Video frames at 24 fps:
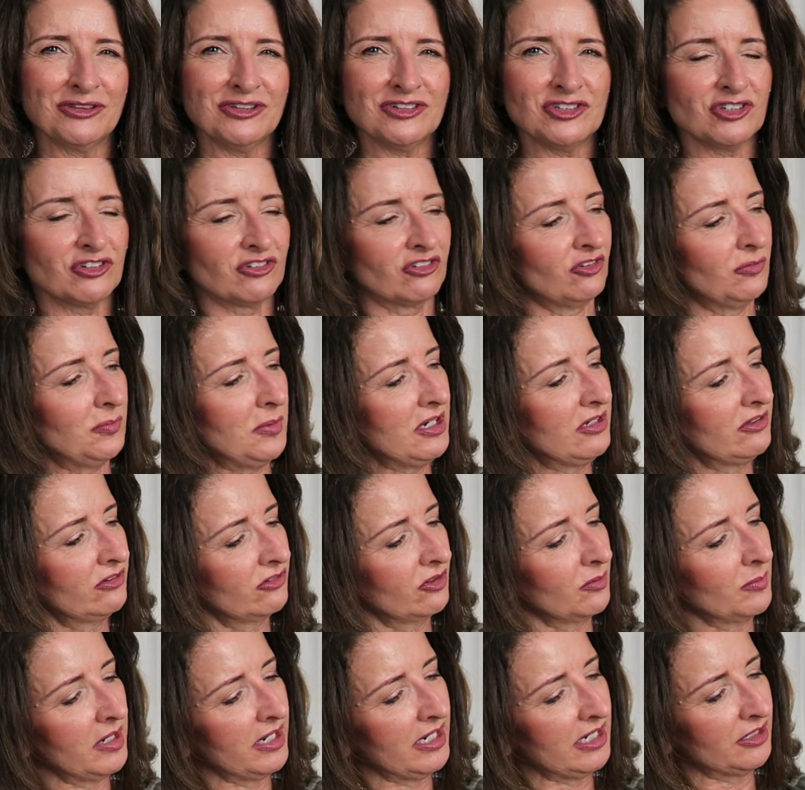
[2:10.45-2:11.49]
that just speaks
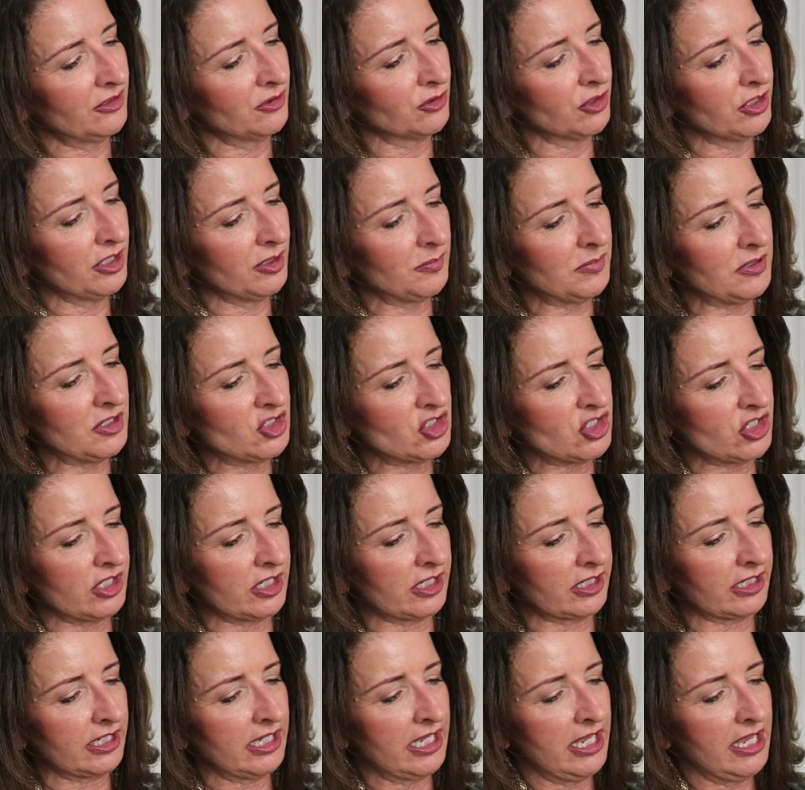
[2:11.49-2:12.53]
to my inner hippie
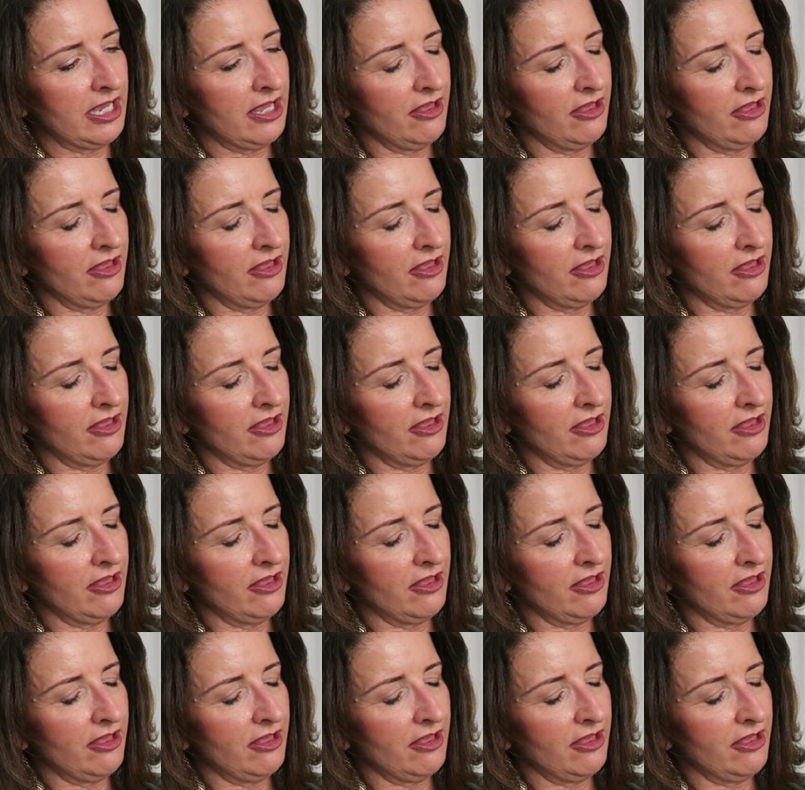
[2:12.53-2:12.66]
chick.